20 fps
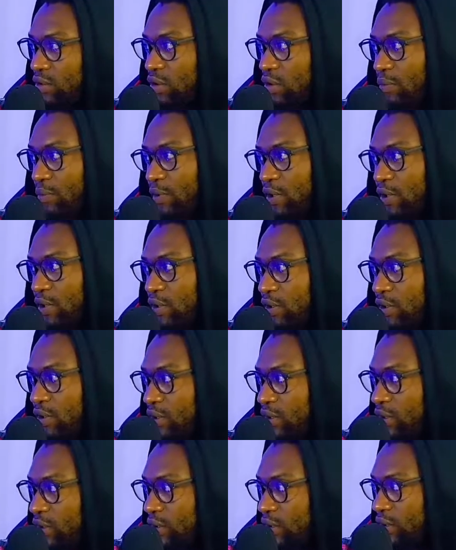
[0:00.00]
compare
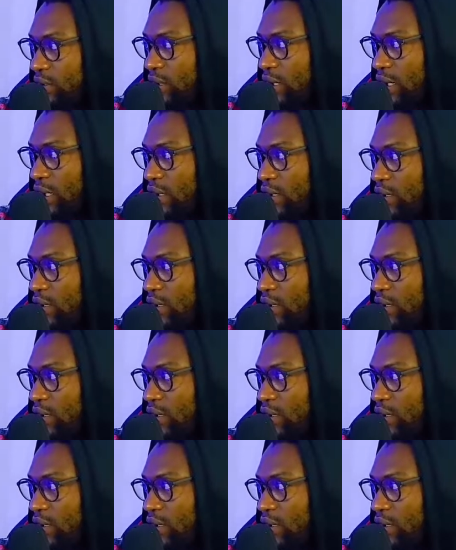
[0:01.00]
that.